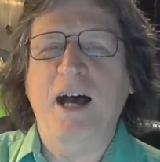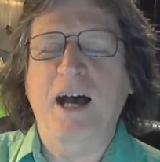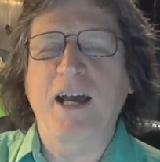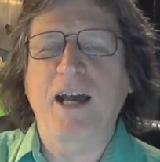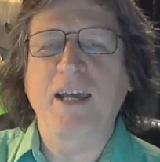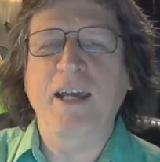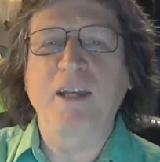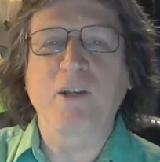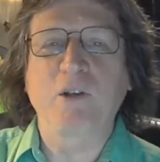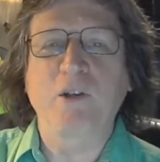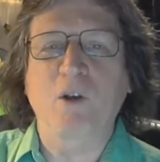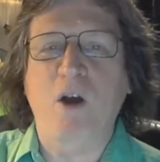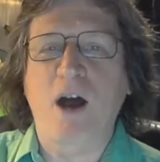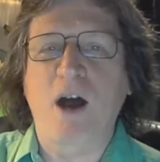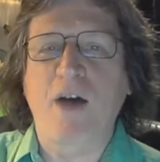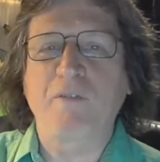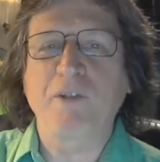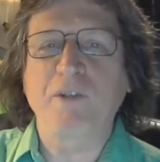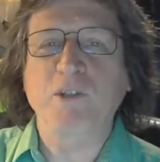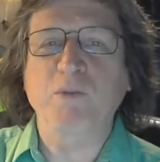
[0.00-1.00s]
In your
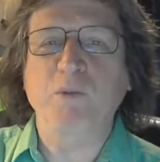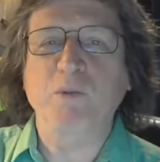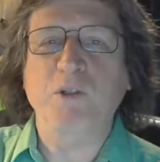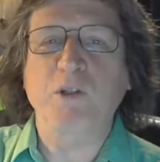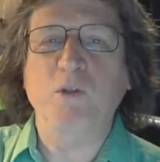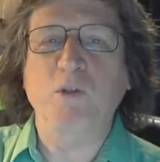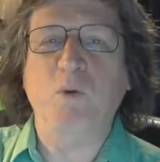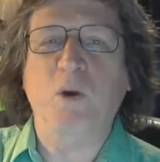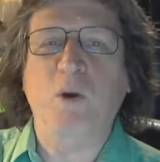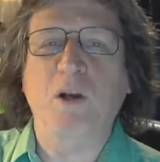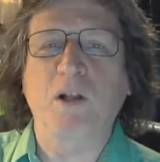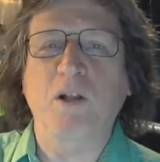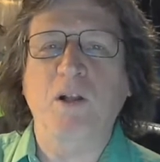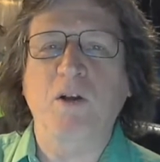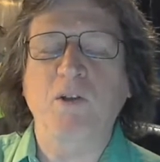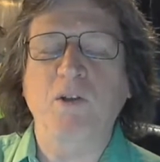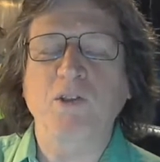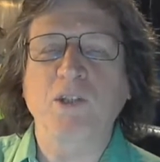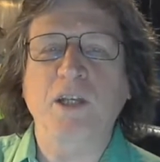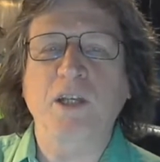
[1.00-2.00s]
office with the door
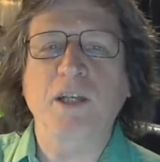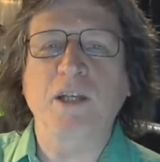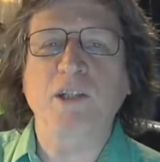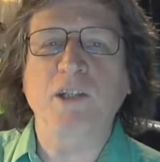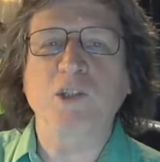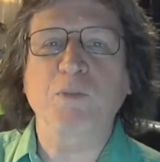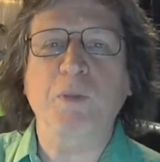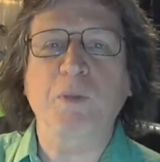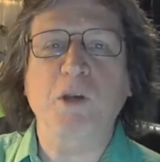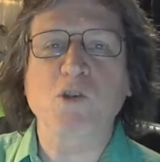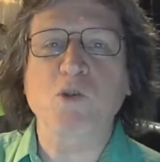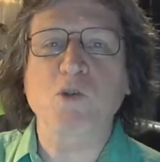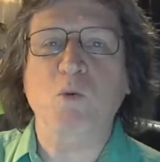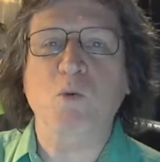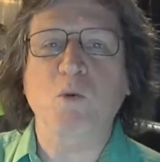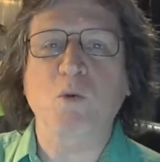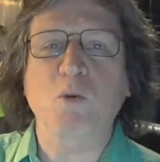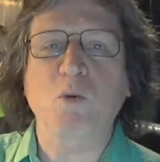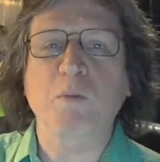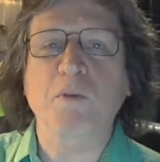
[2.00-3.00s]
closed, in a special
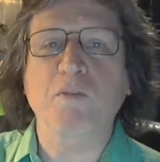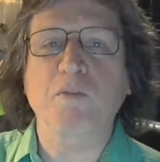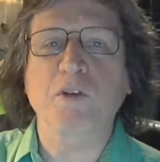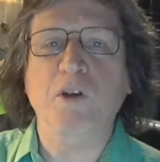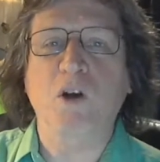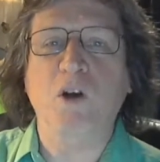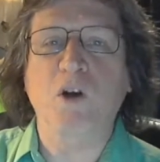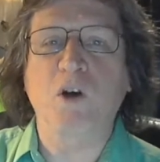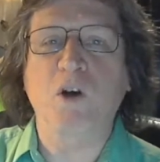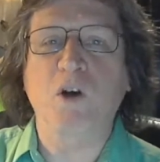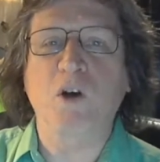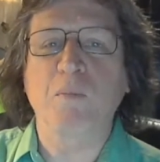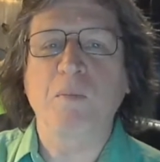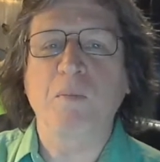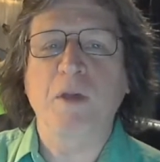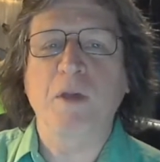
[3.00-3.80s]
room of your home.